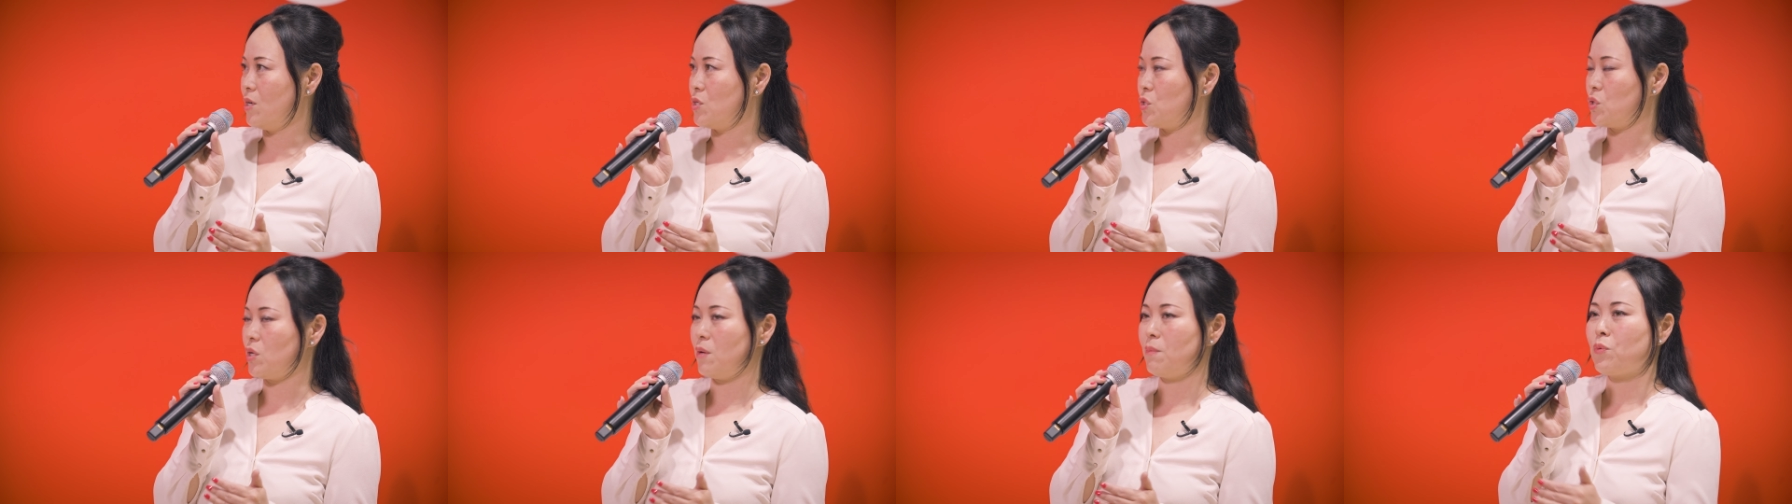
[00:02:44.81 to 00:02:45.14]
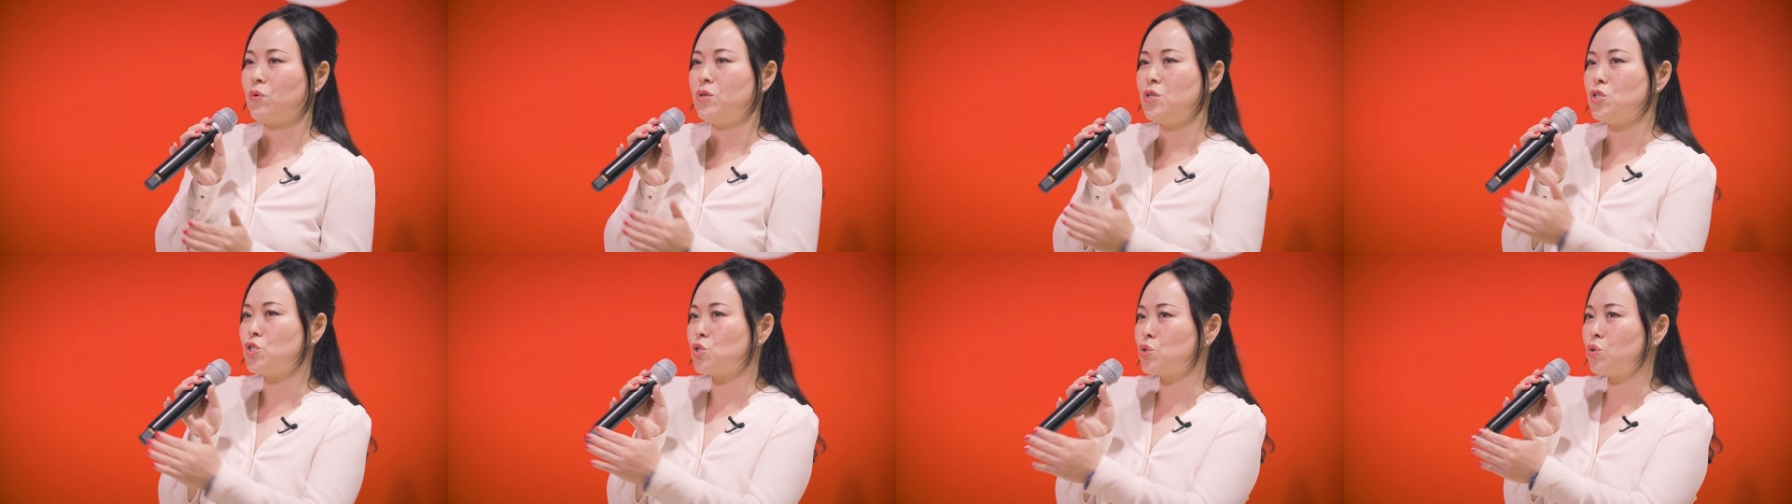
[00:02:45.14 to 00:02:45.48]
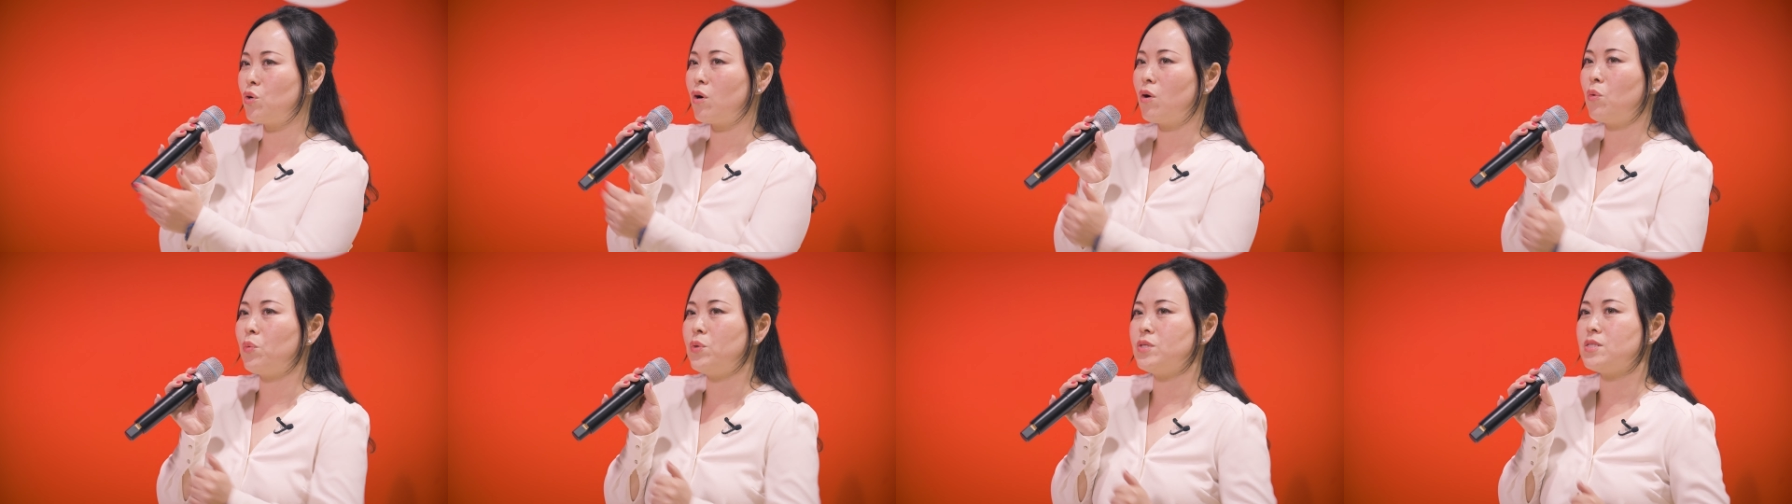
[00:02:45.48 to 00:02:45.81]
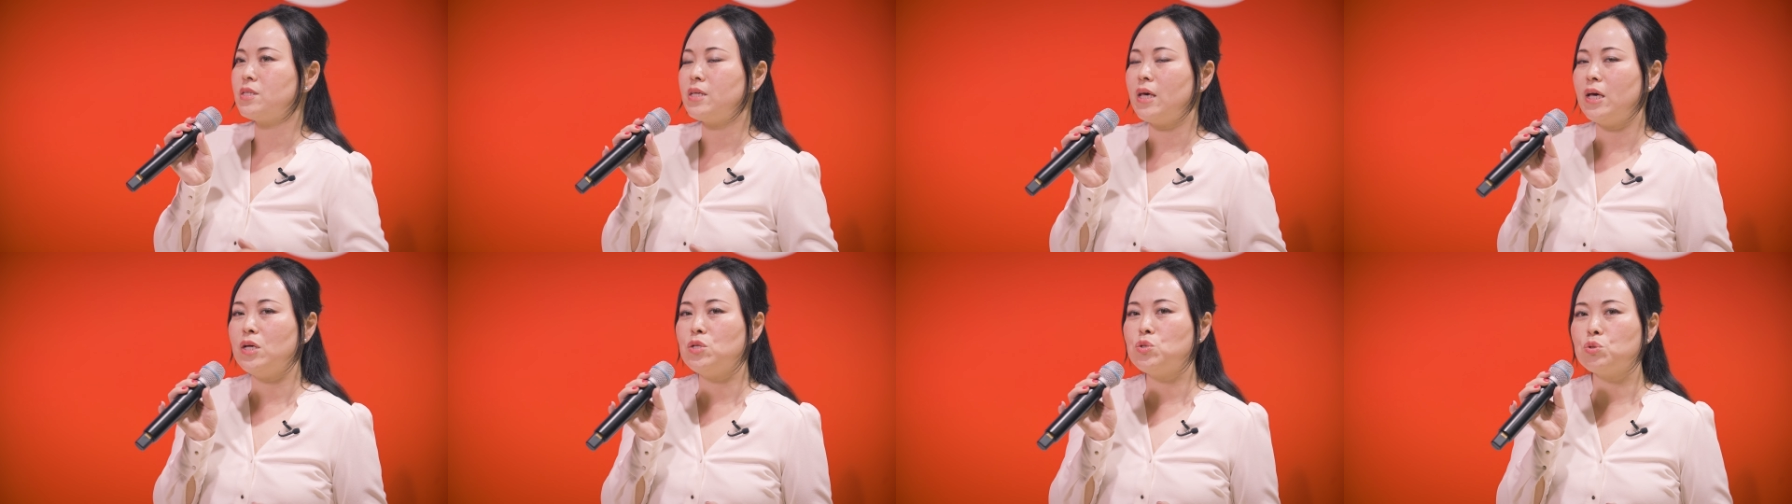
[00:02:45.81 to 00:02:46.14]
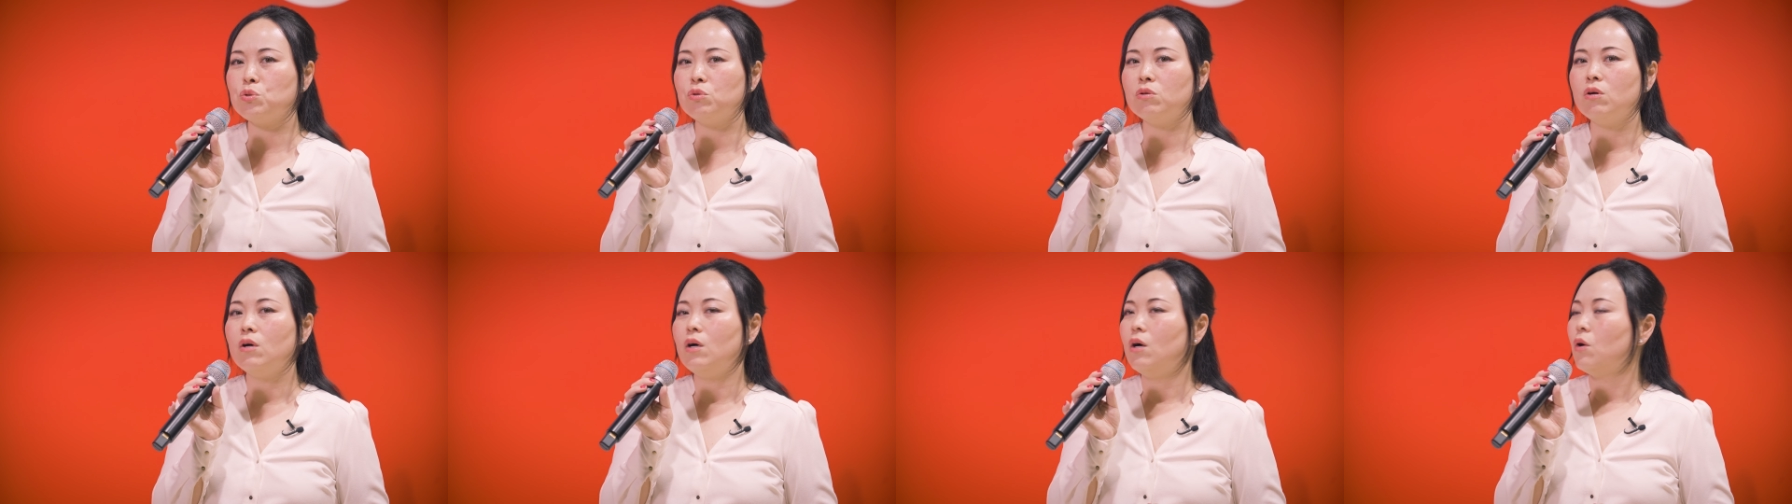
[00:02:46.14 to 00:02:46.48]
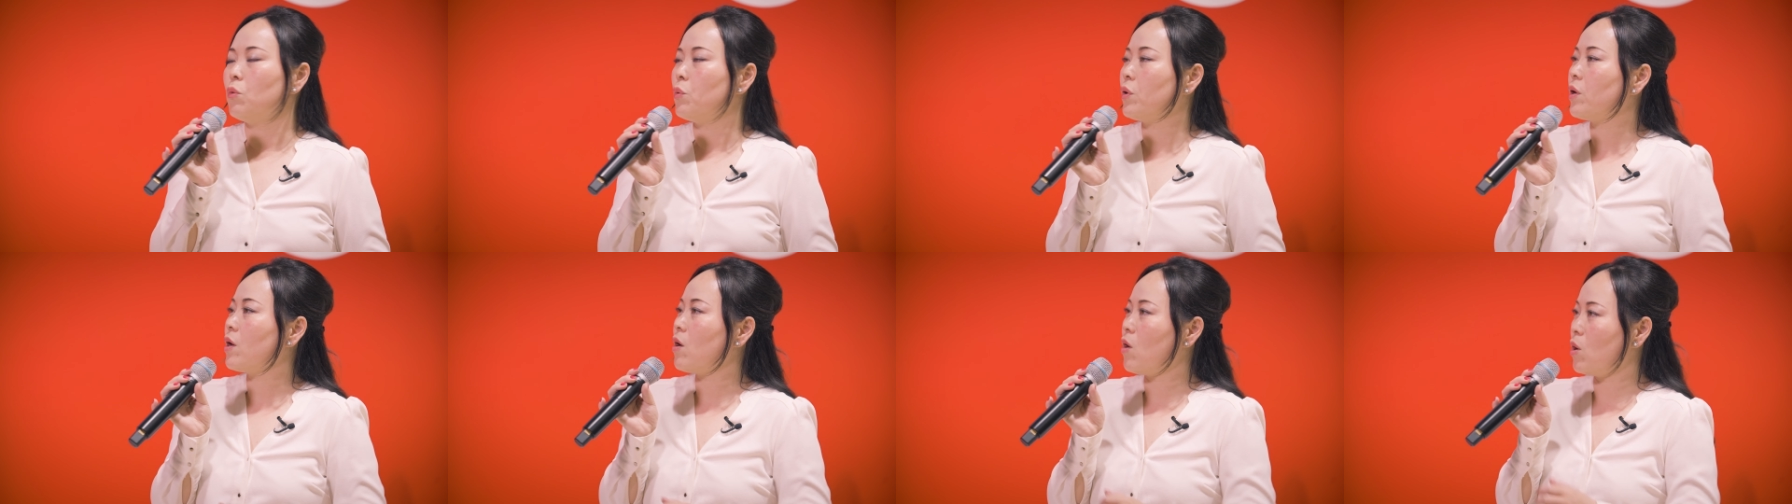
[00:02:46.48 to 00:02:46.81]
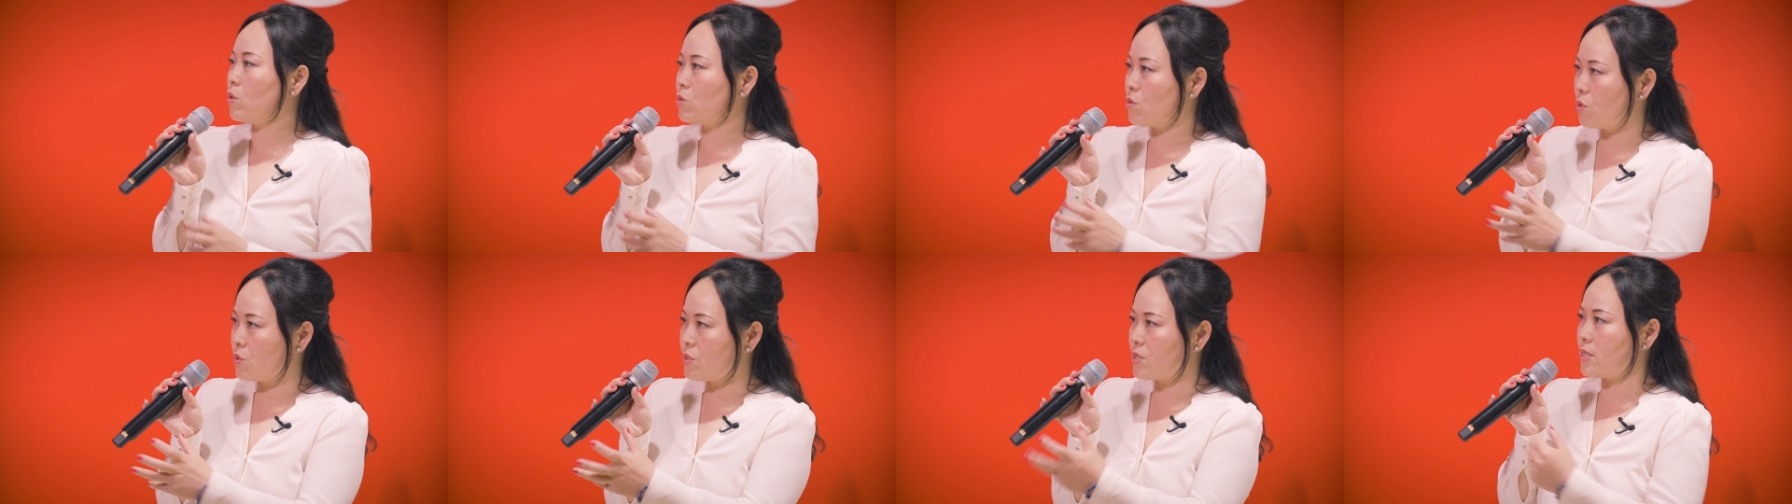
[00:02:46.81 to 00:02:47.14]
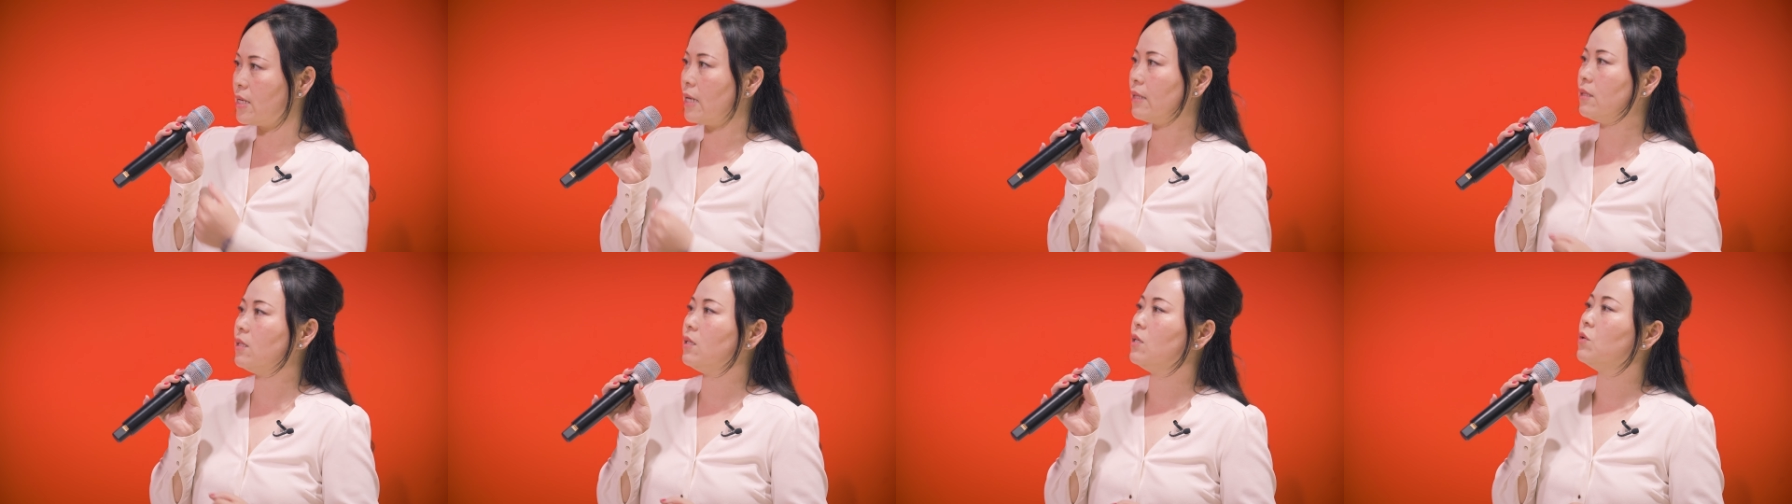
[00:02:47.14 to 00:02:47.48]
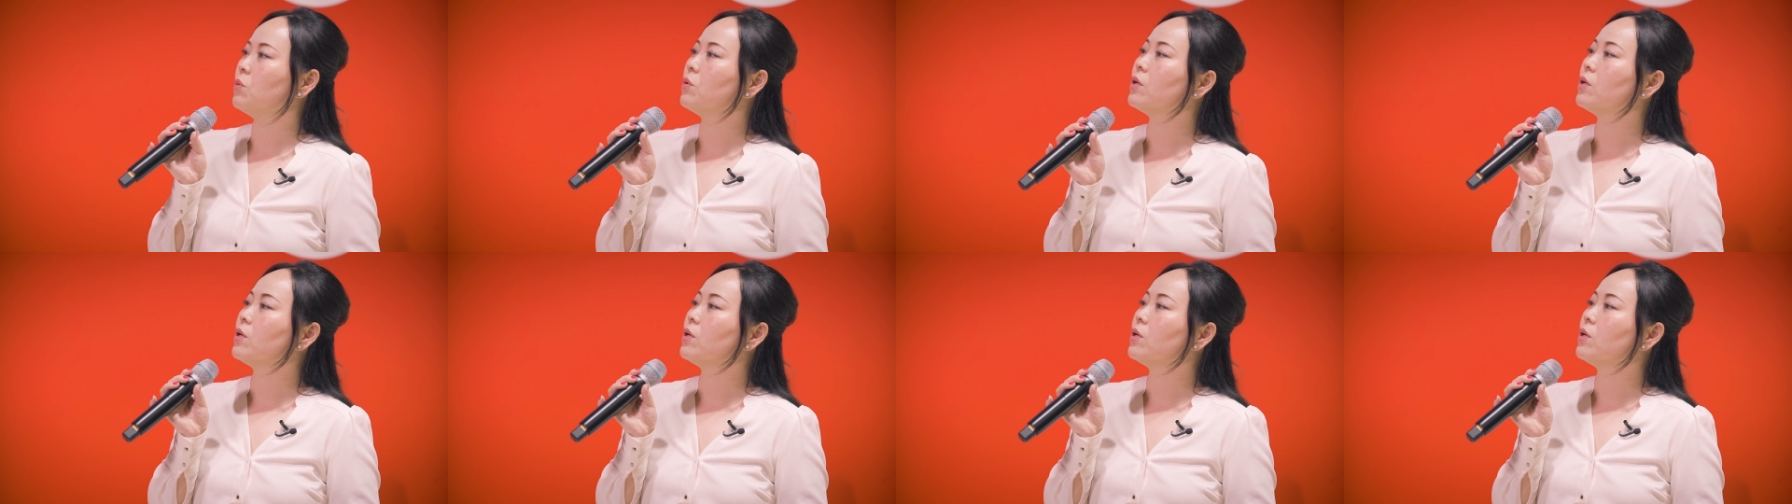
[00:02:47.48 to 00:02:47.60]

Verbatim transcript: So I'm pretty sure with K2, we can also study.